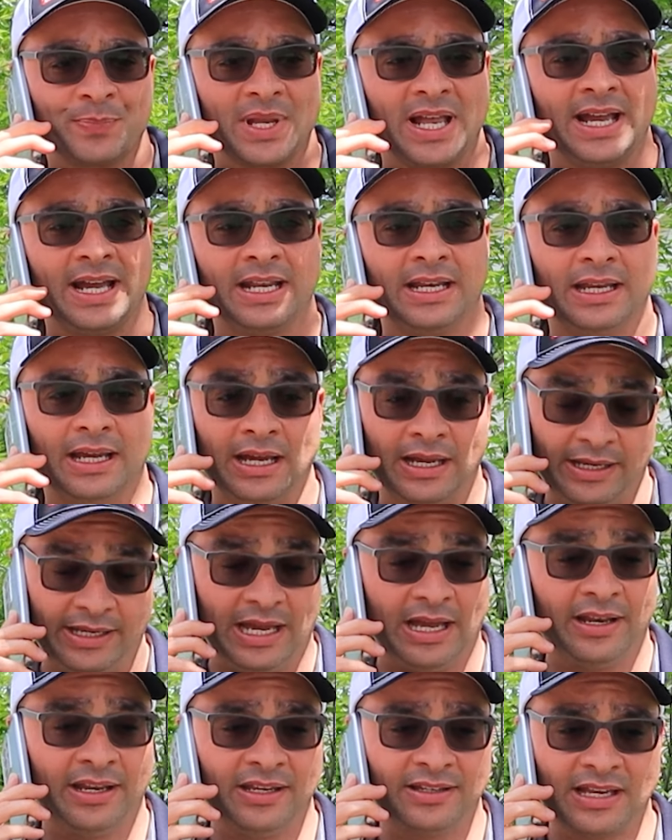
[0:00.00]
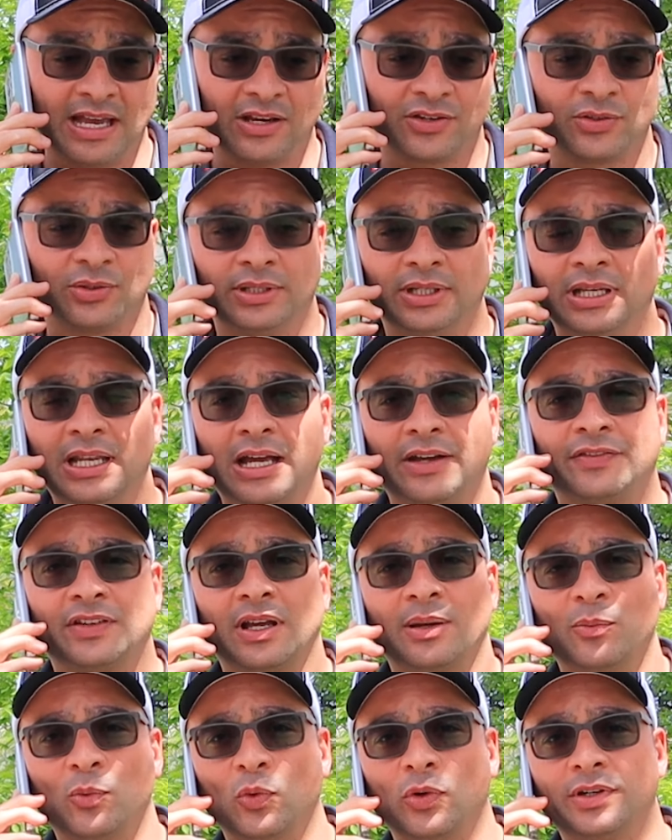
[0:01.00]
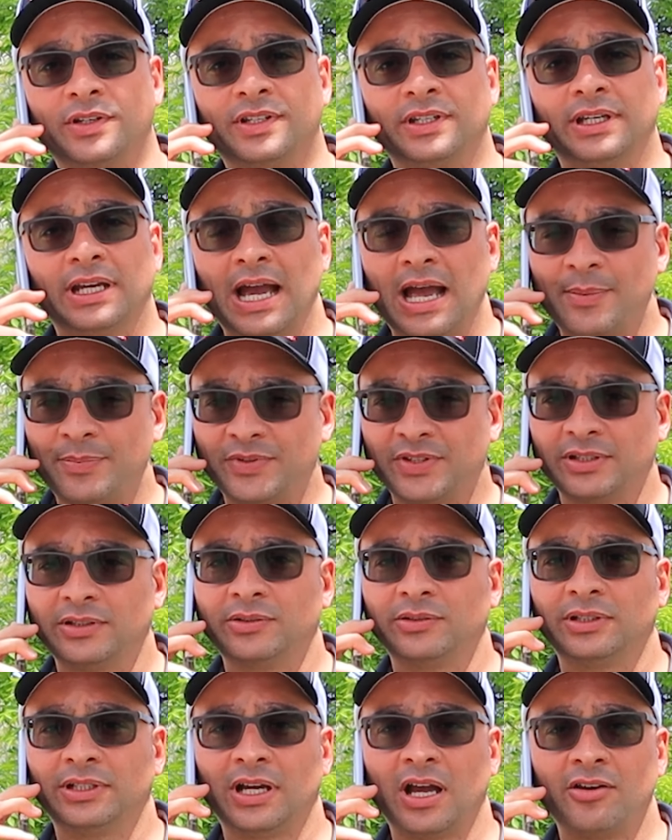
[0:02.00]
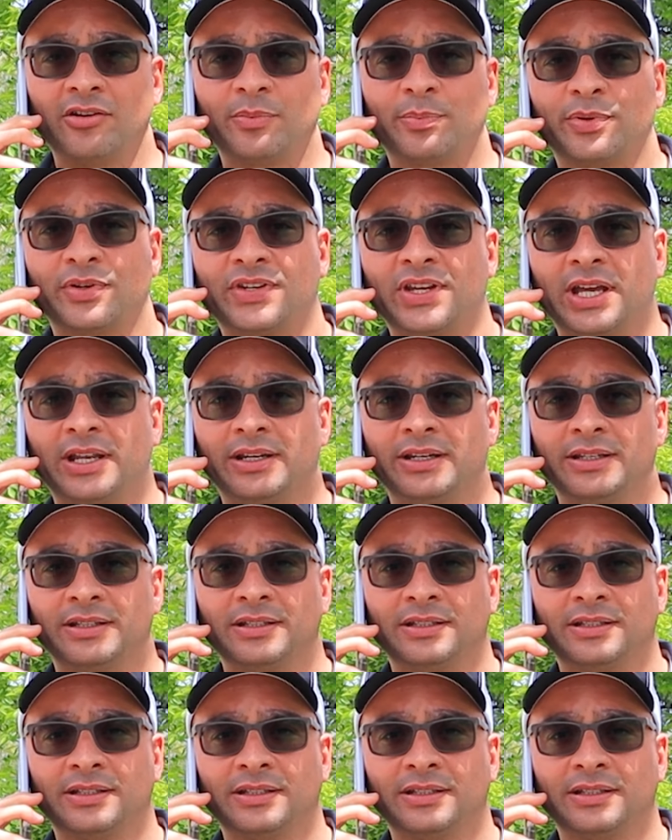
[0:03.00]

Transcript: and it is actually a lifetime warranty. Absolutely, 100%.